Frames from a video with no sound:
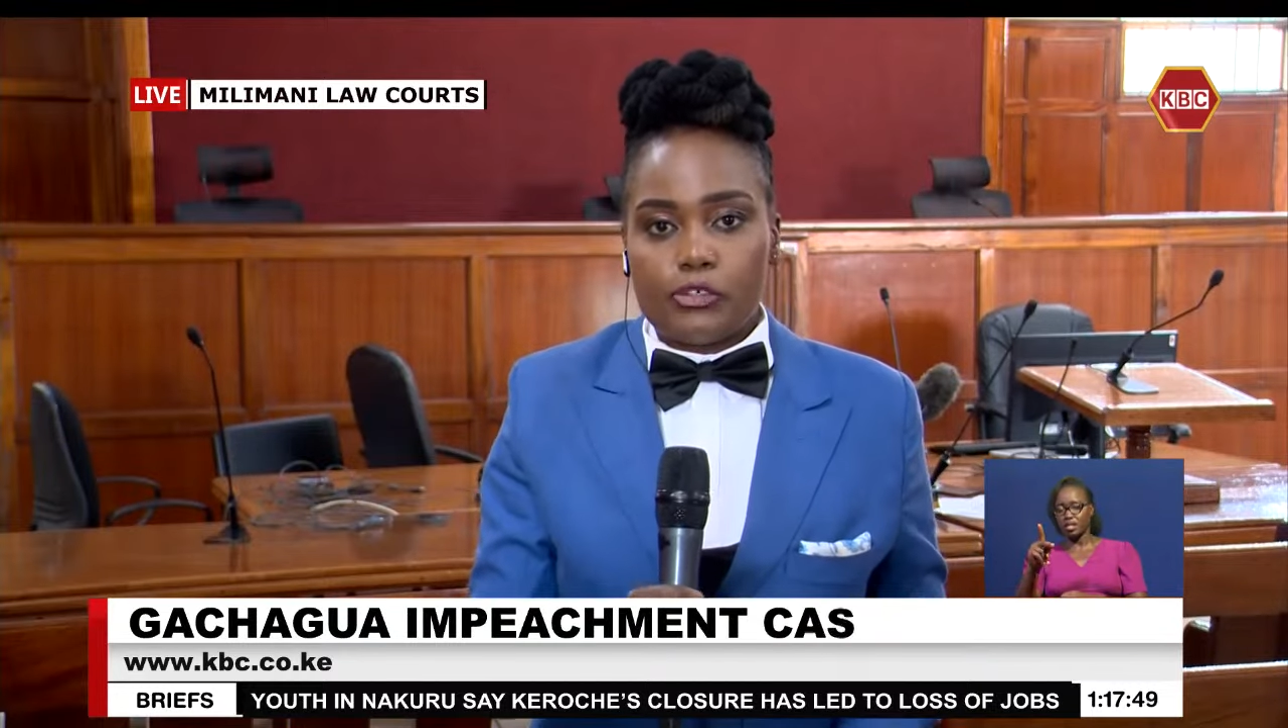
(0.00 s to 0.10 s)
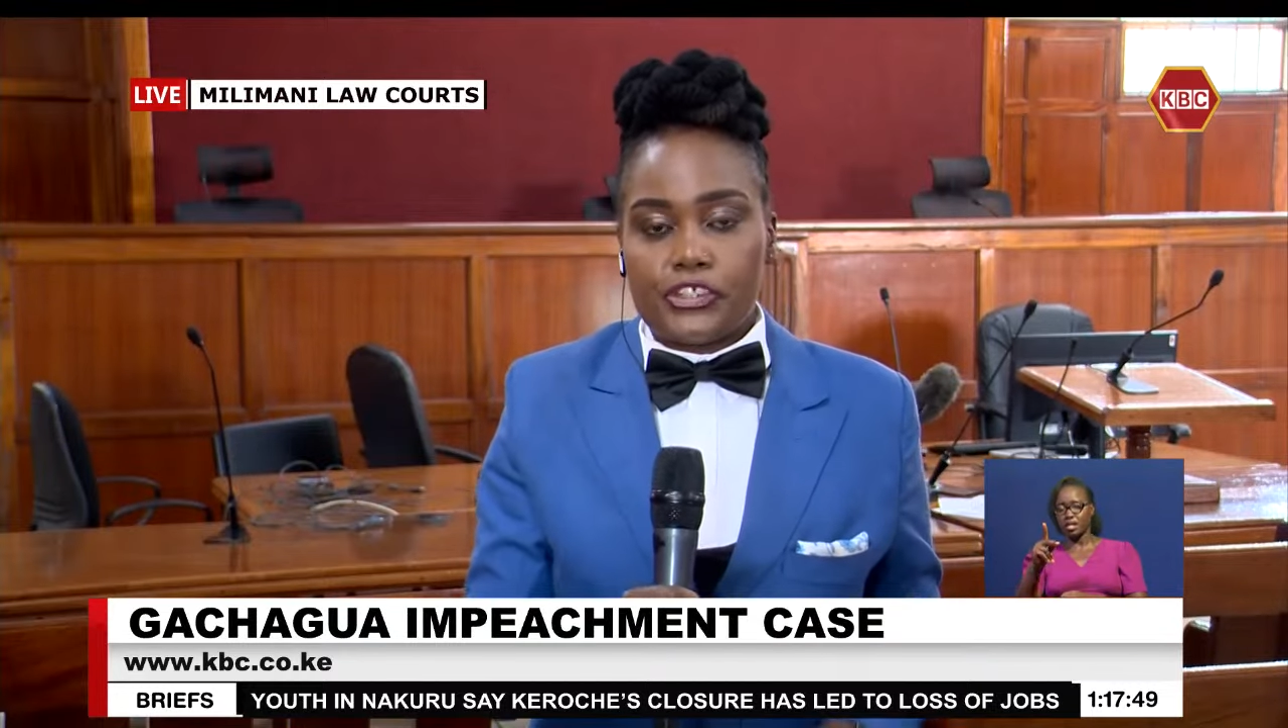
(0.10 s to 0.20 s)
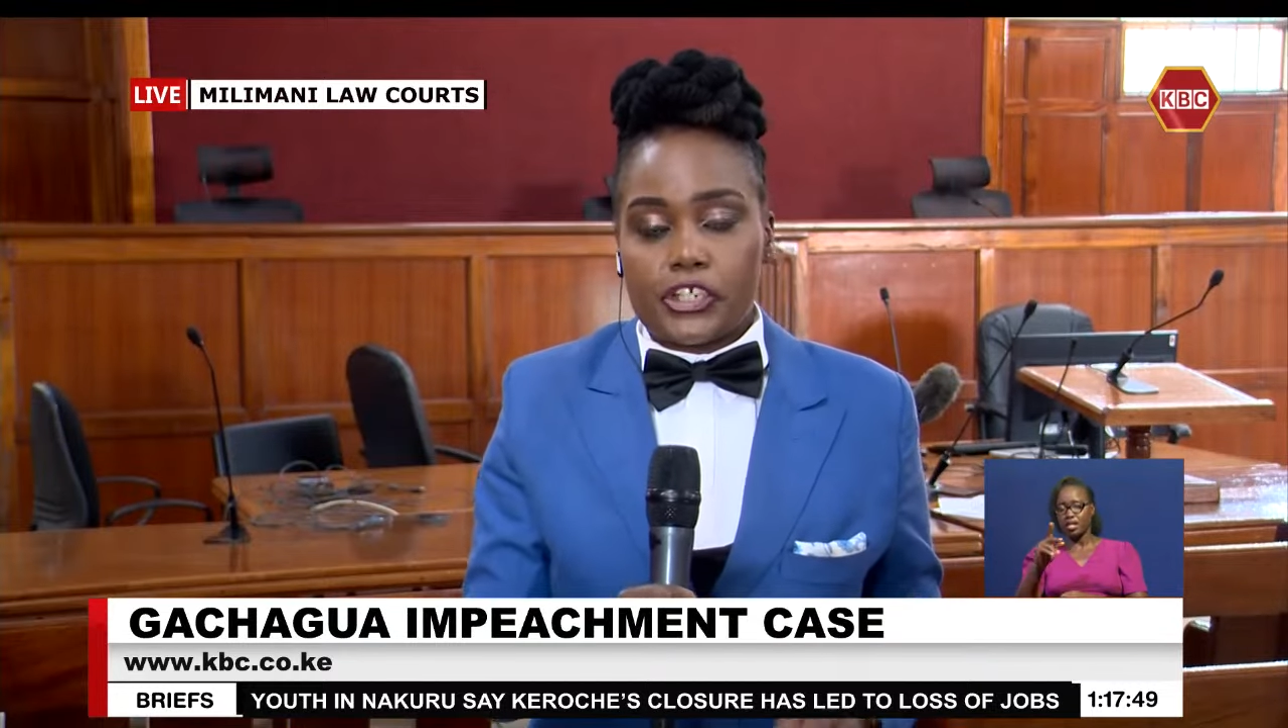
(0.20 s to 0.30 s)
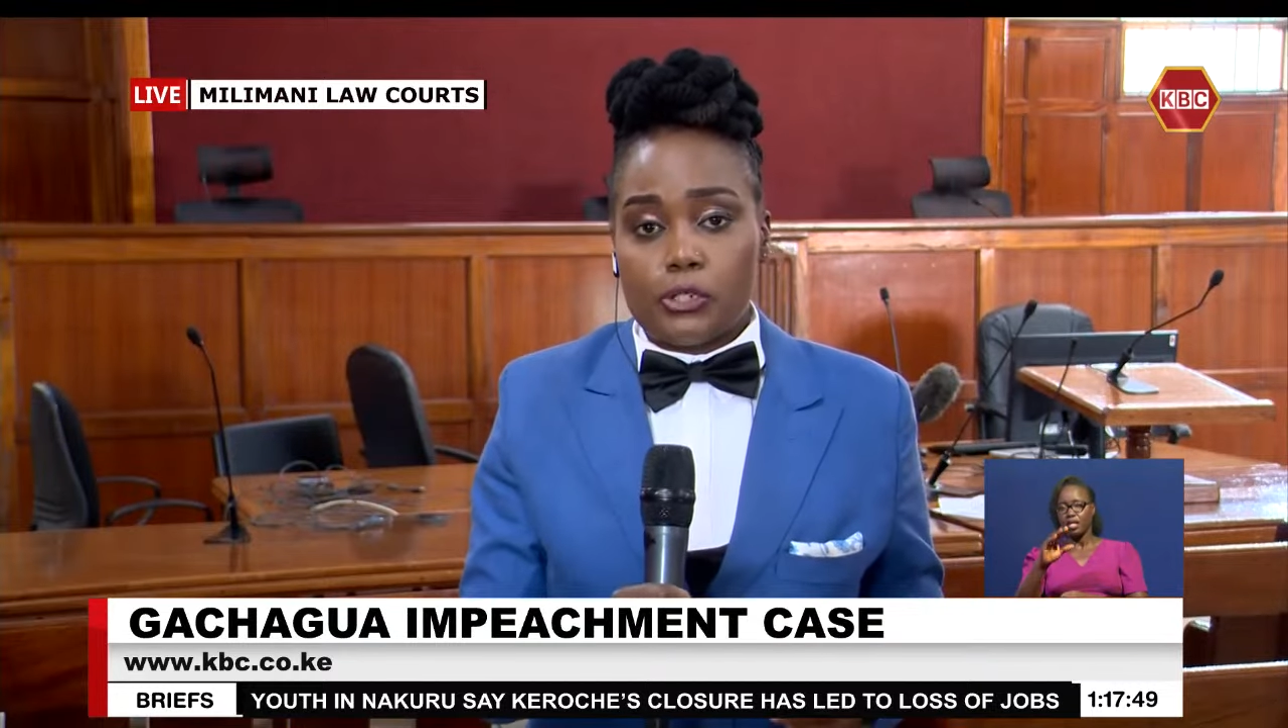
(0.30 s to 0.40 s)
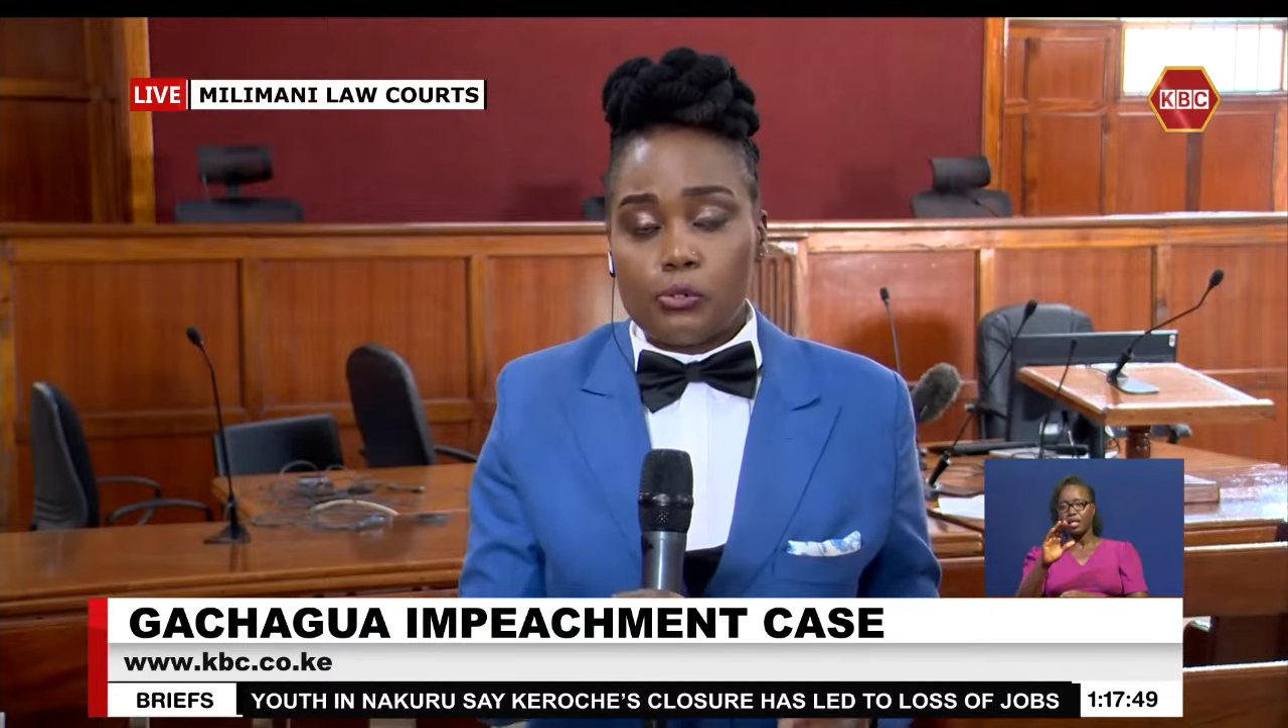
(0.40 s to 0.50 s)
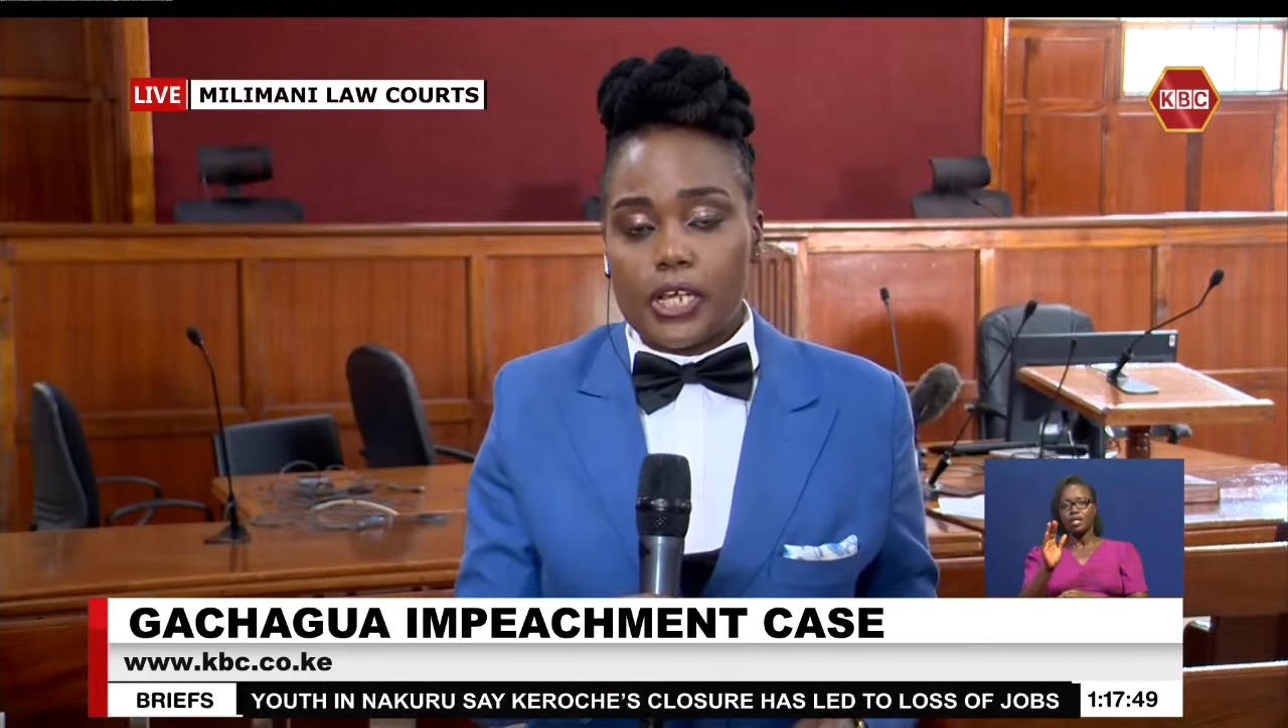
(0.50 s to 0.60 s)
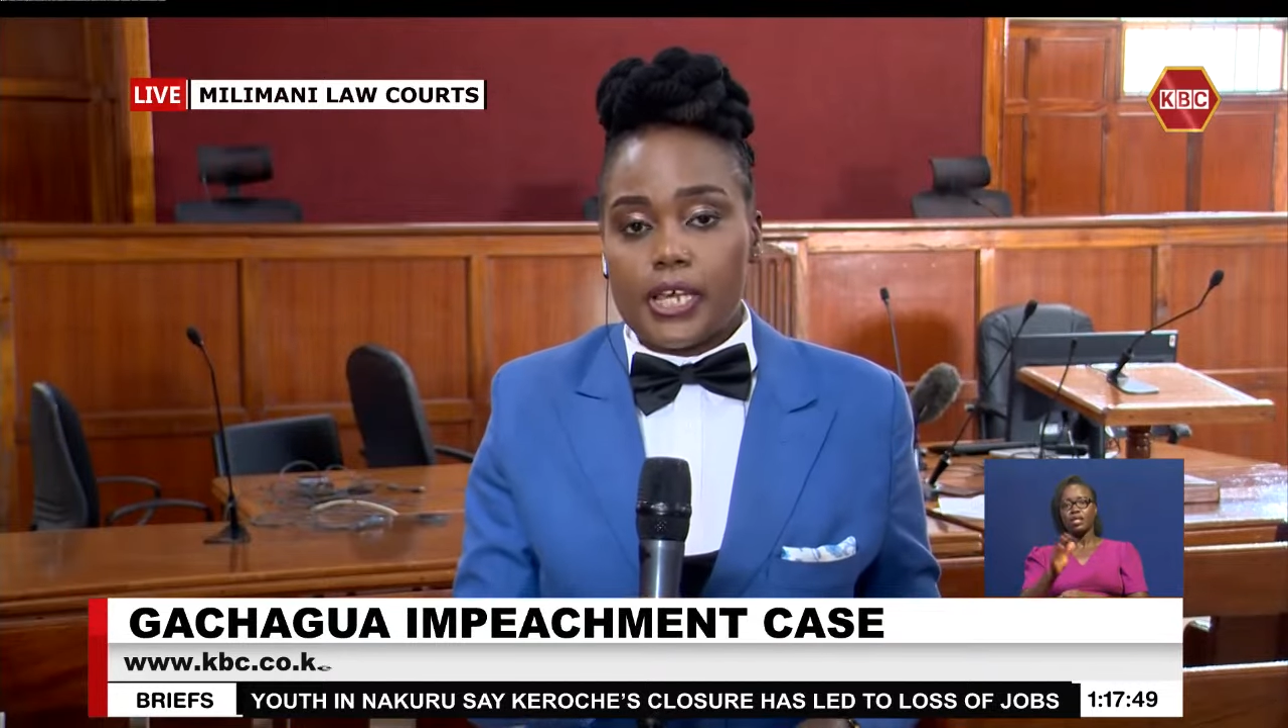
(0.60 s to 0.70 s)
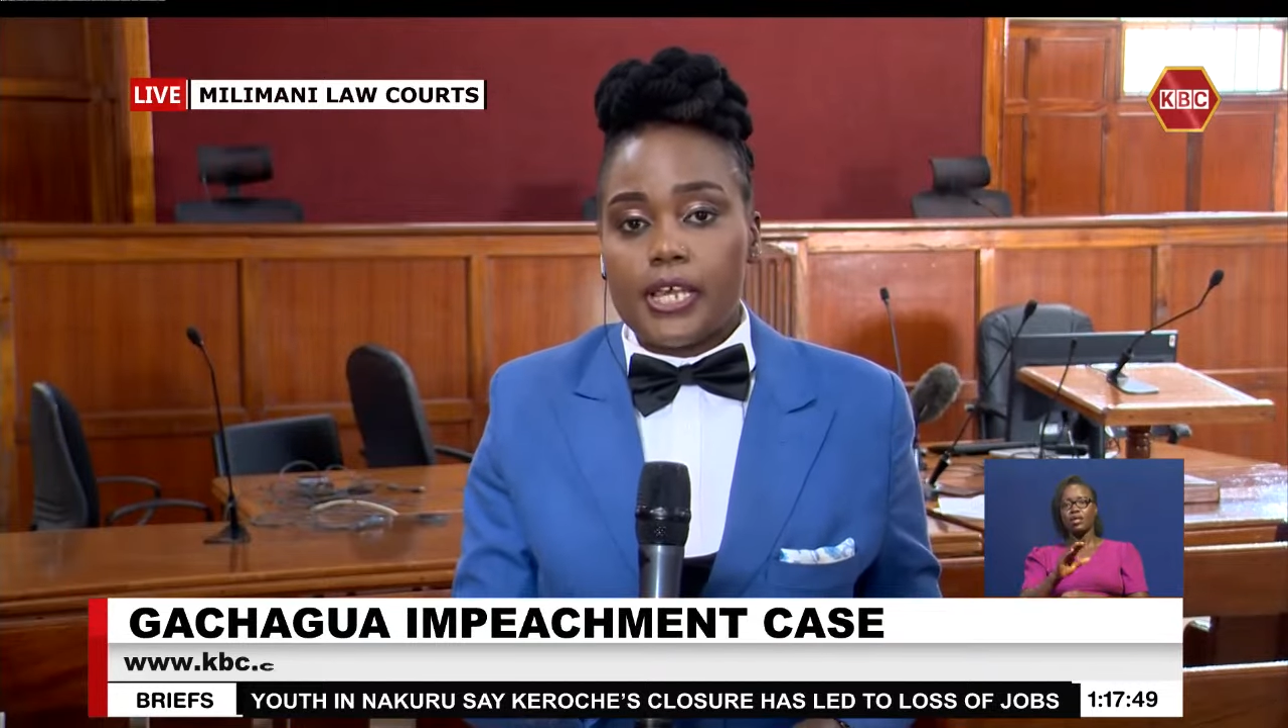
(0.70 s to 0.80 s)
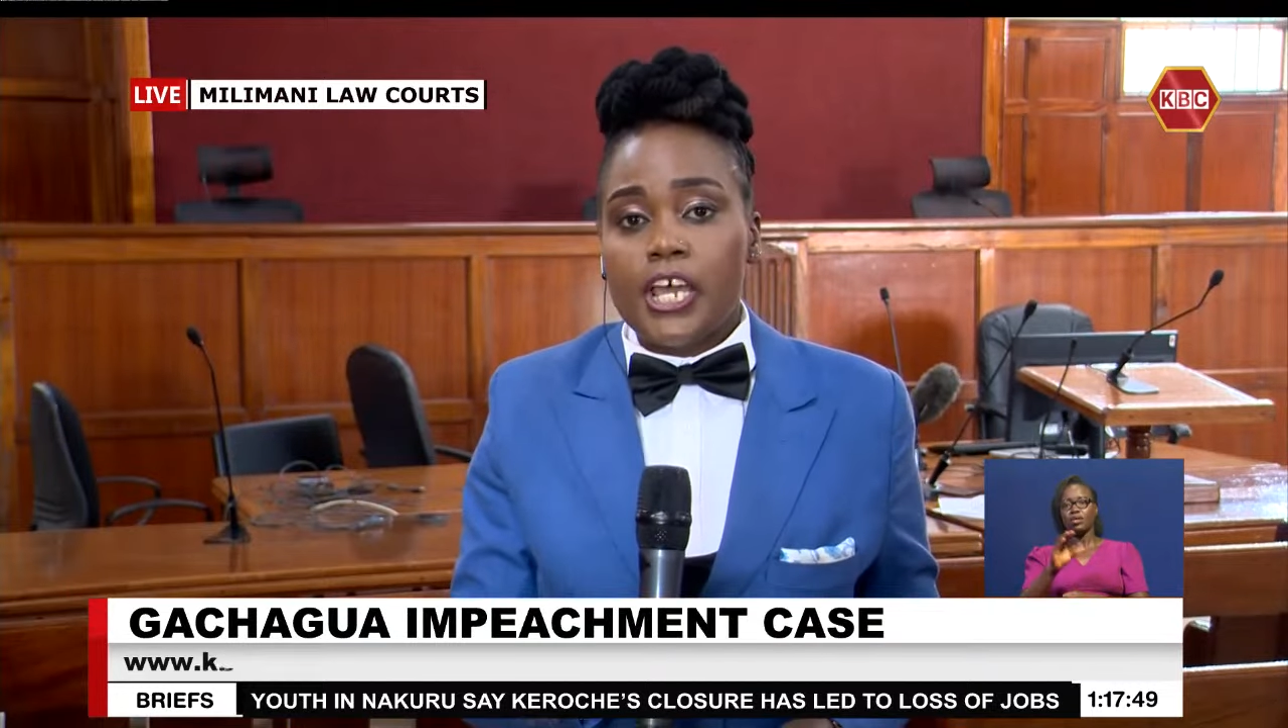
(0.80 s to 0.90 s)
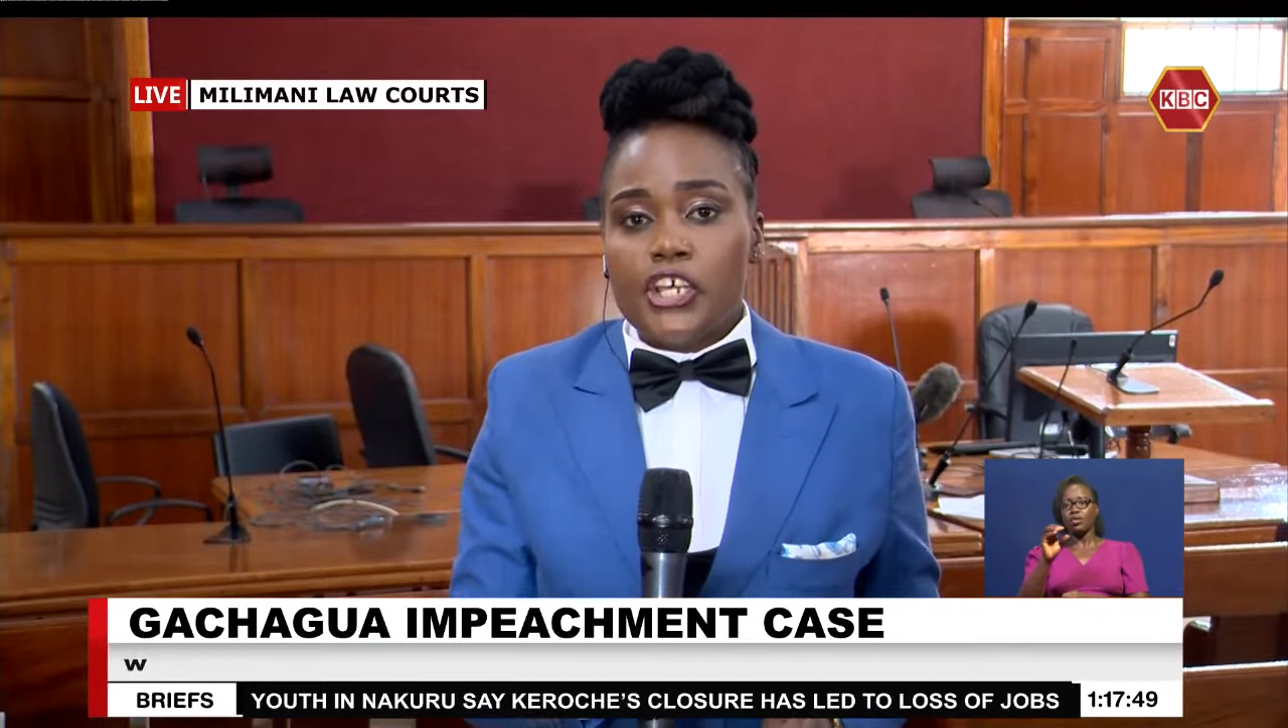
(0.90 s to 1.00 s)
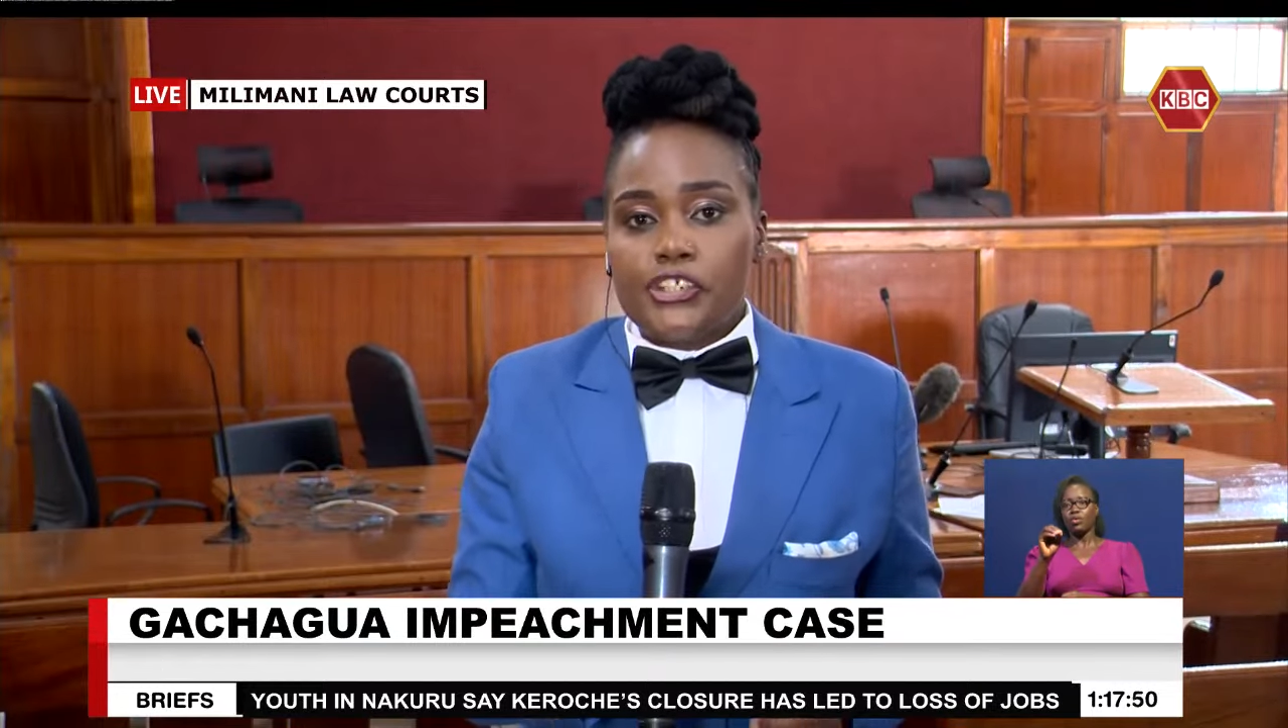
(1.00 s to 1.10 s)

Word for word: Muchelule,